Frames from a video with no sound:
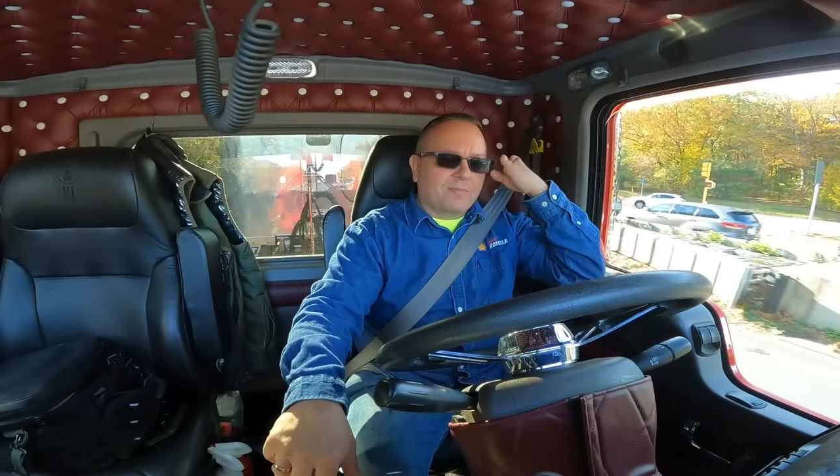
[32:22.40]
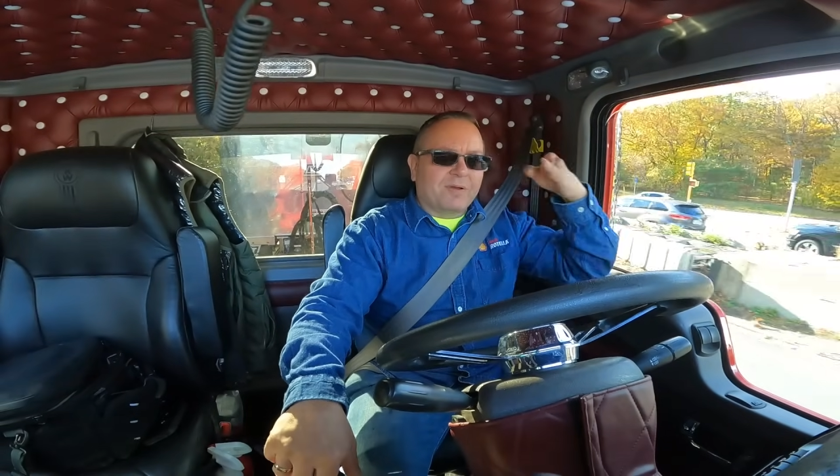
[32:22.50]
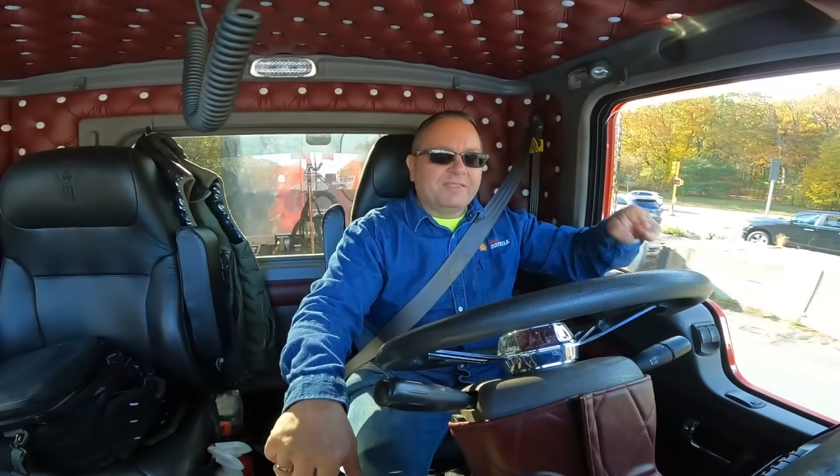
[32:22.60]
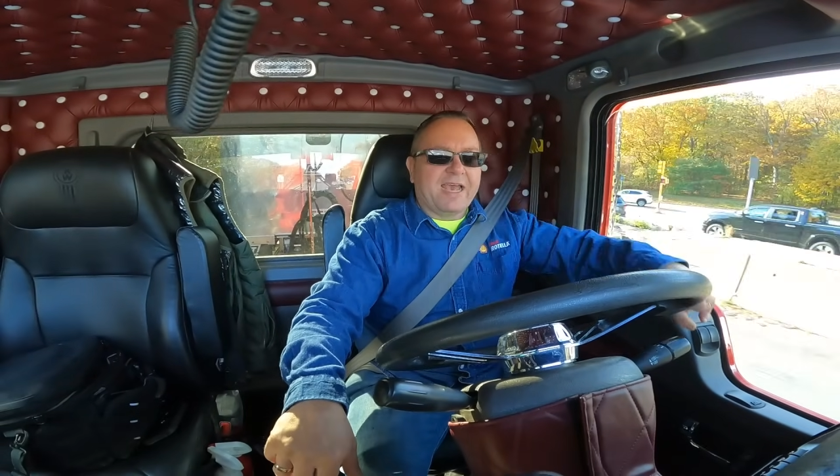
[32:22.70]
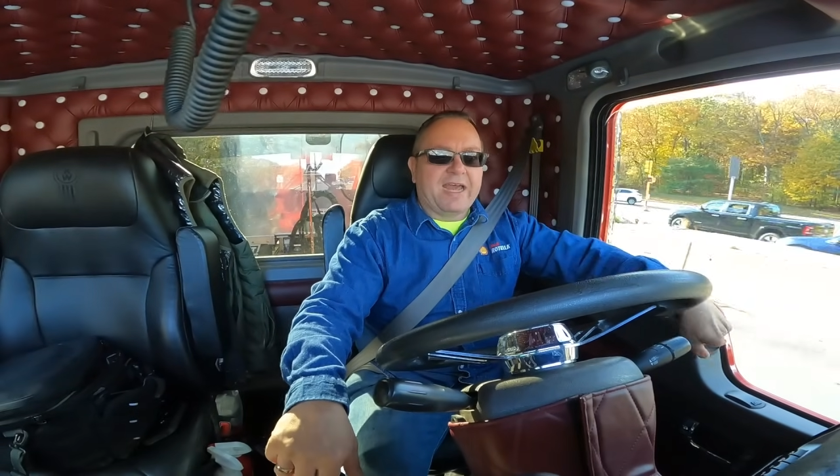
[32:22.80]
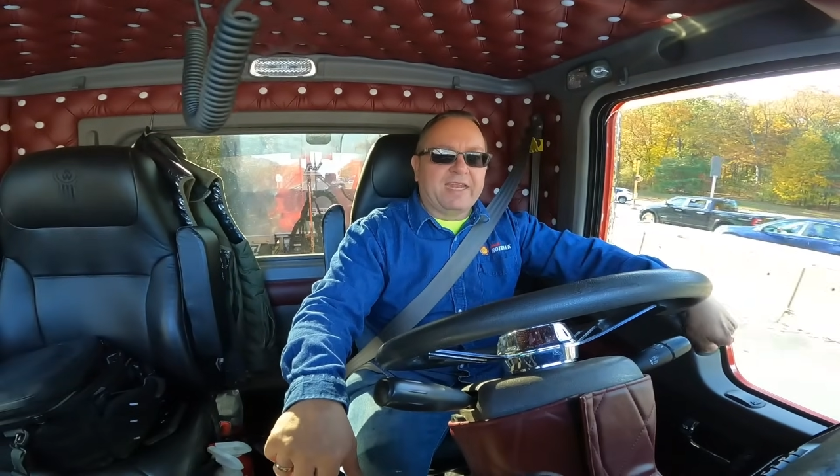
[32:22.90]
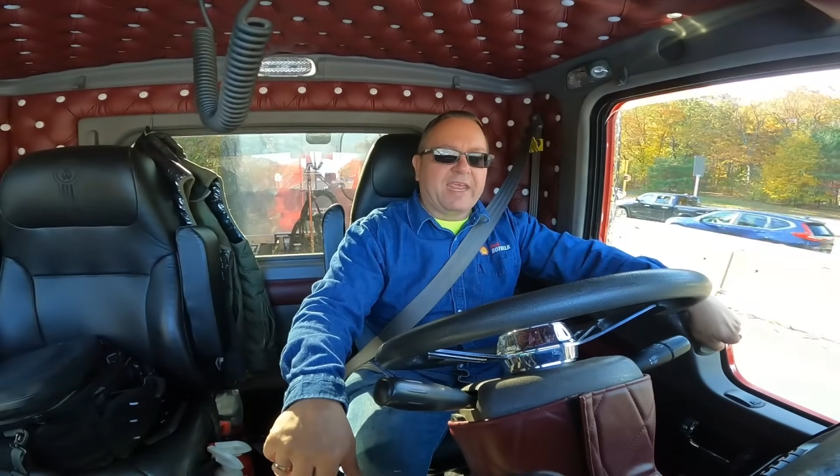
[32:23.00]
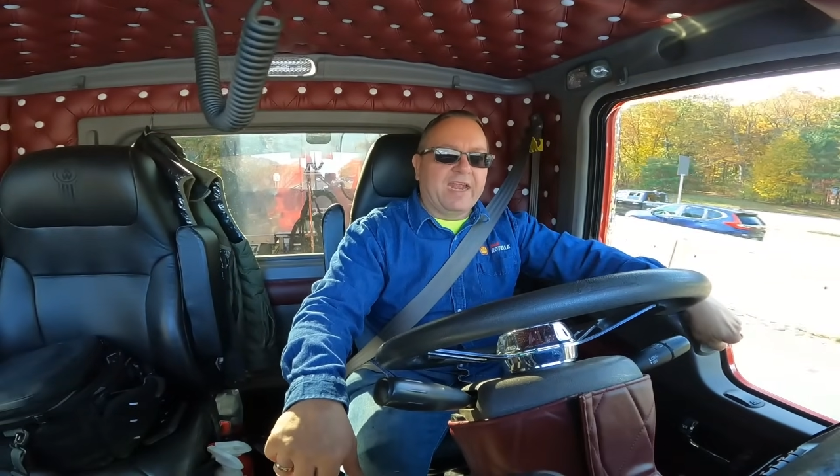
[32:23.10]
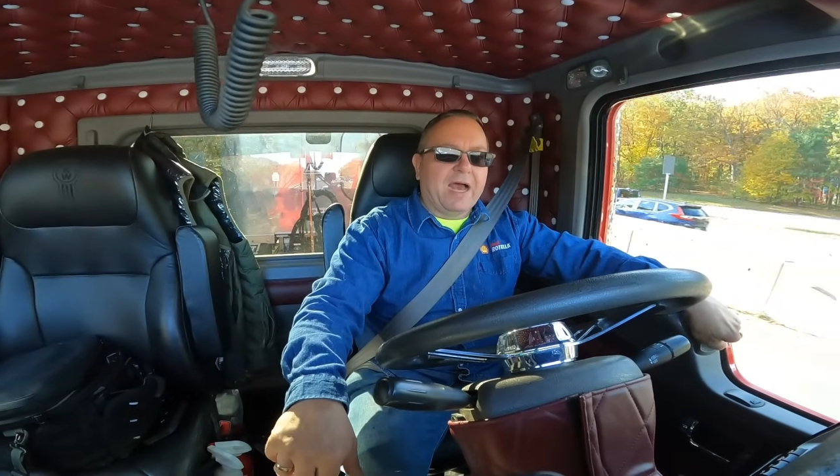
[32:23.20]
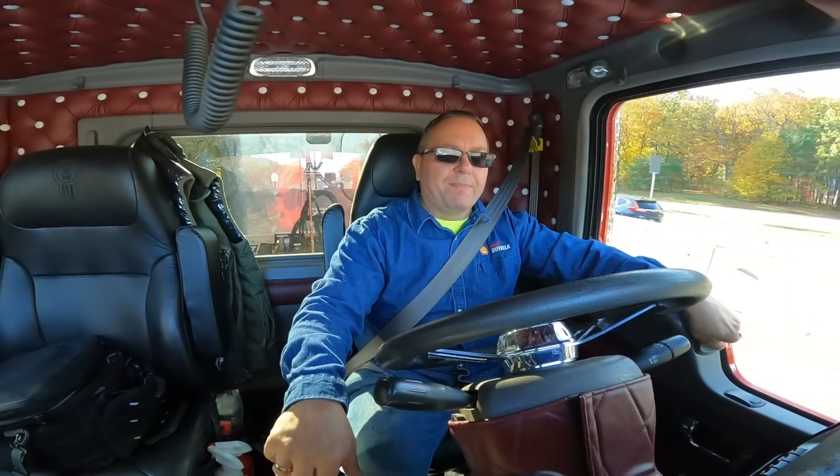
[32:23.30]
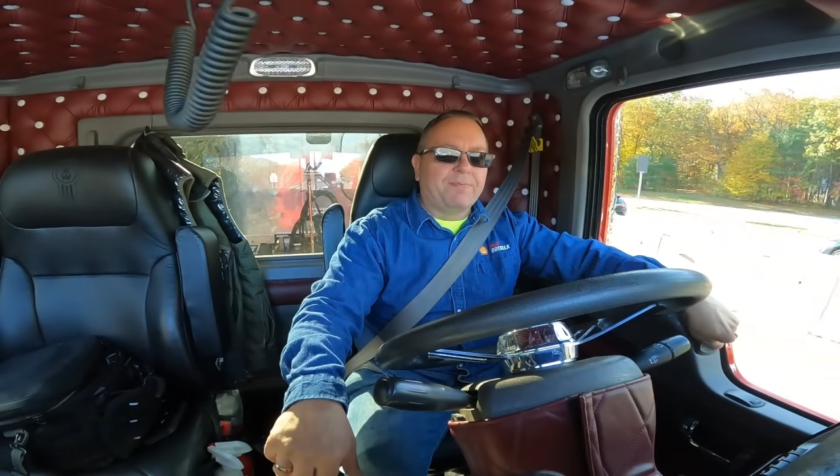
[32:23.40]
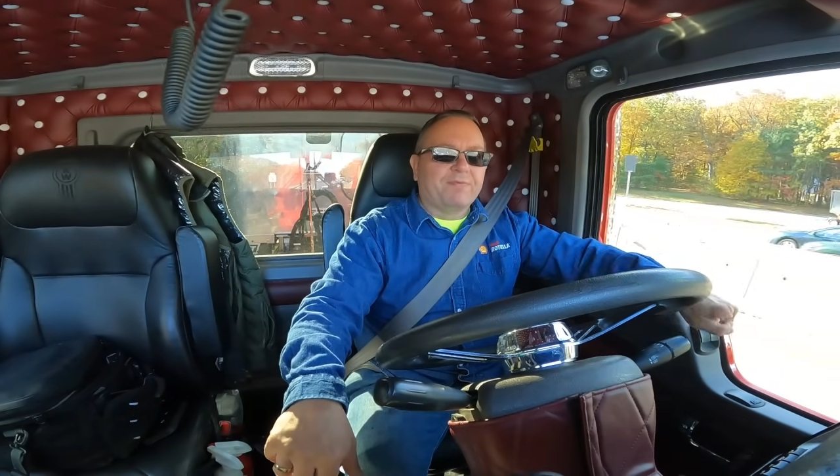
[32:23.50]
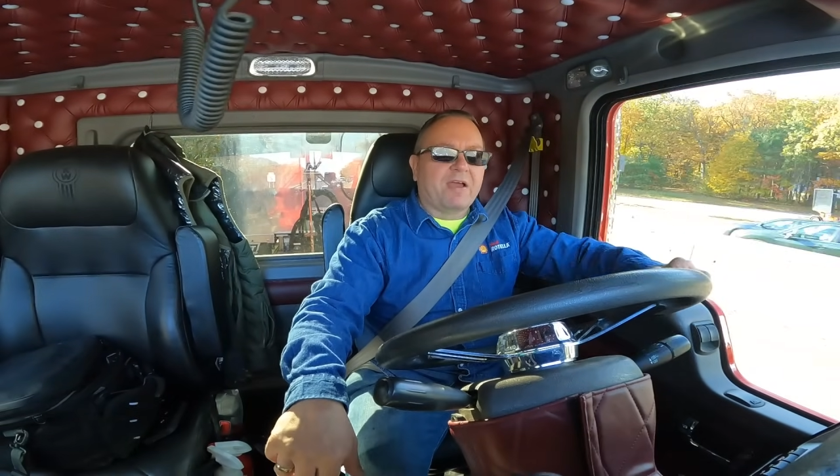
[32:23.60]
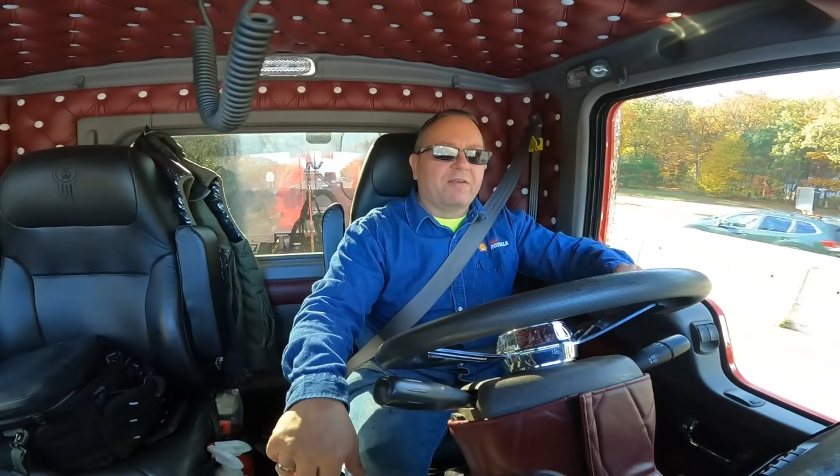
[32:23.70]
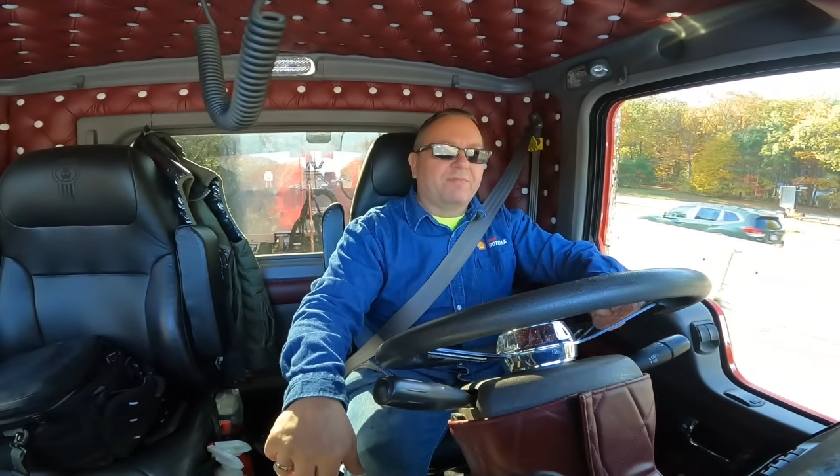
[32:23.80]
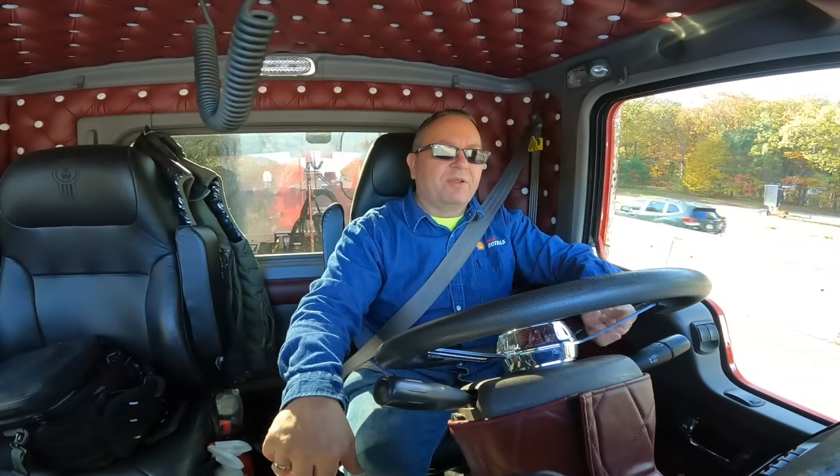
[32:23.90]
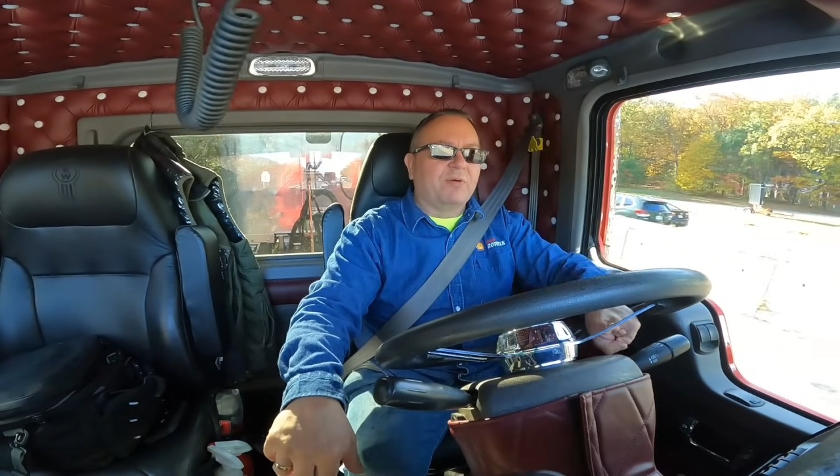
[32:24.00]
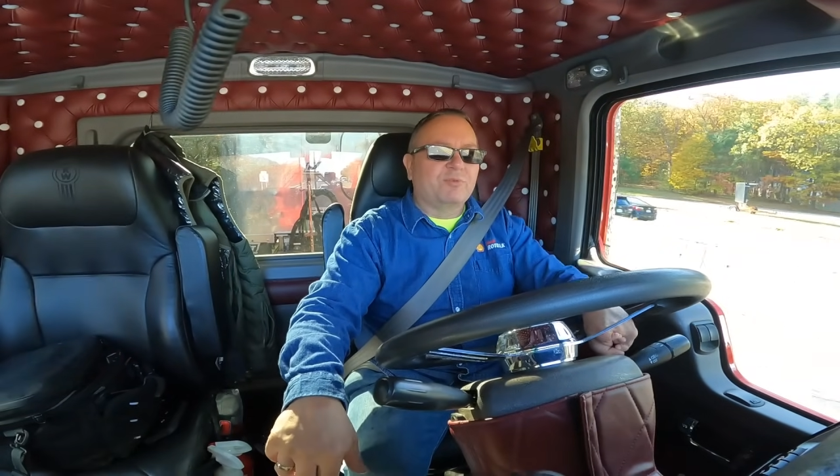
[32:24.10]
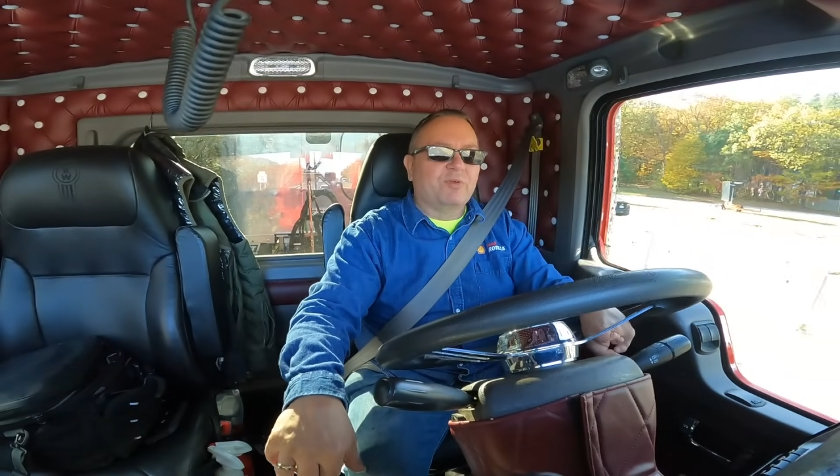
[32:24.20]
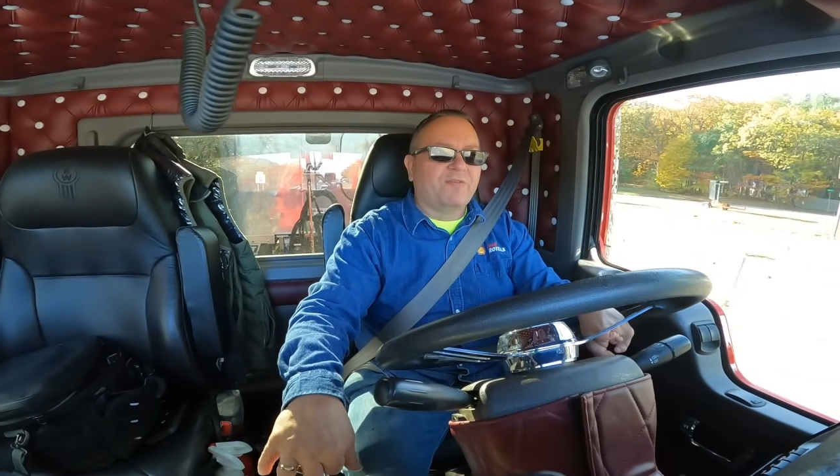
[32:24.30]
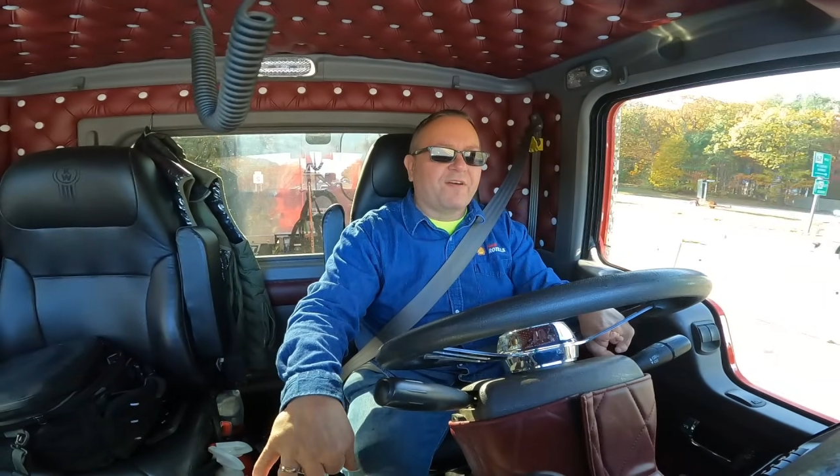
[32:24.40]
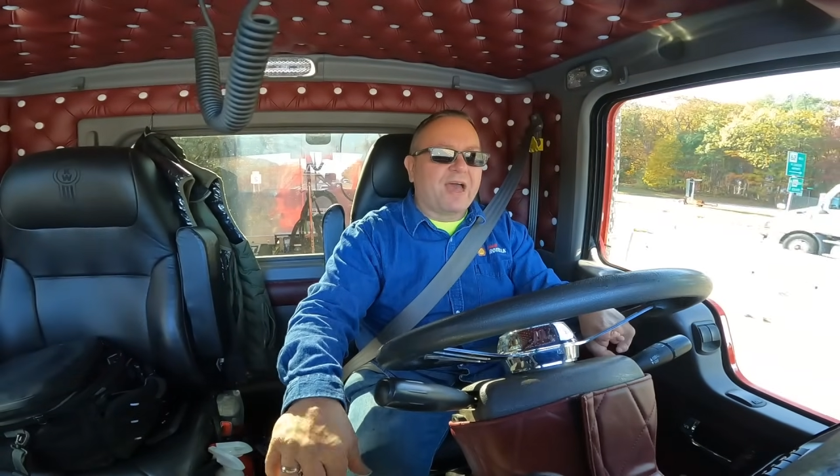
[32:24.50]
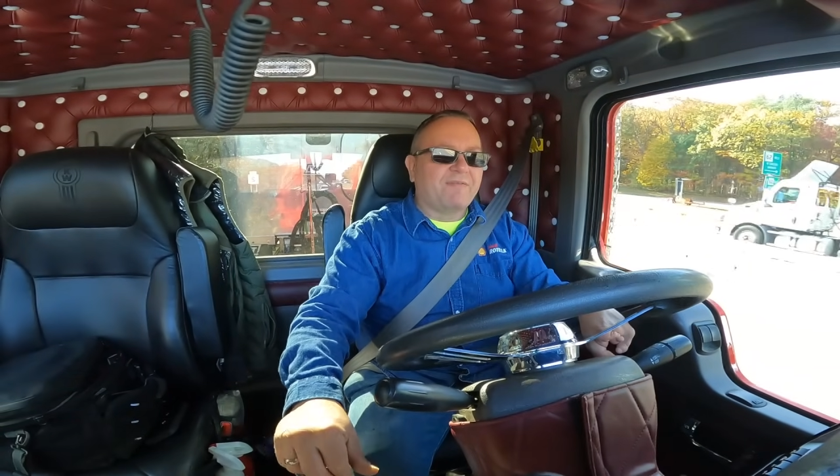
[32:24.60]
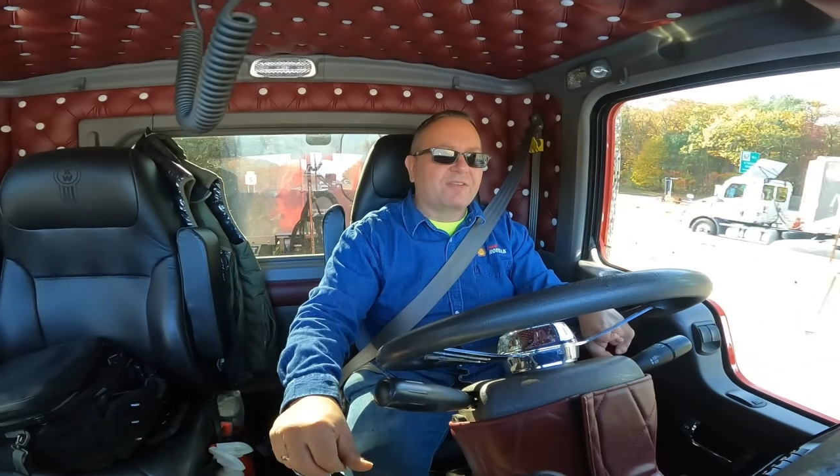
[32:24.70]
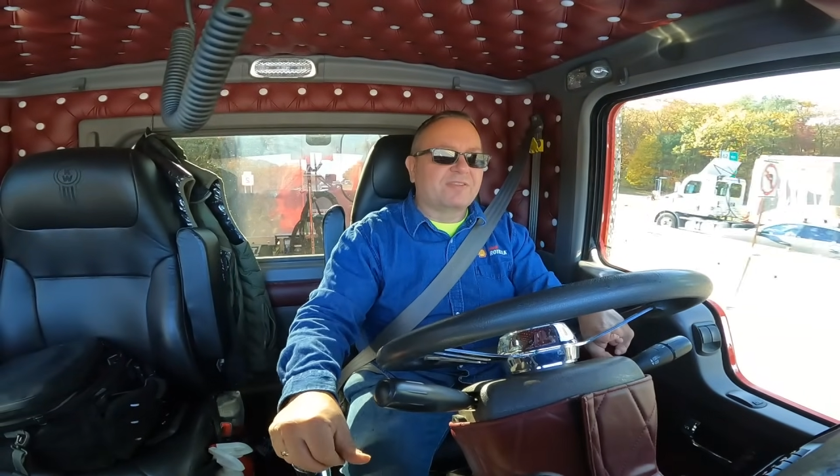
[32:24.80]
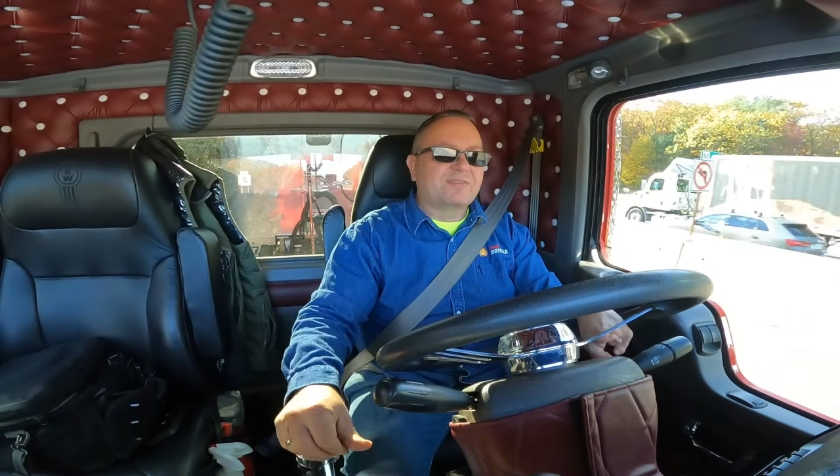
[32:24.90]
my dad would get up around, you know, between 5 and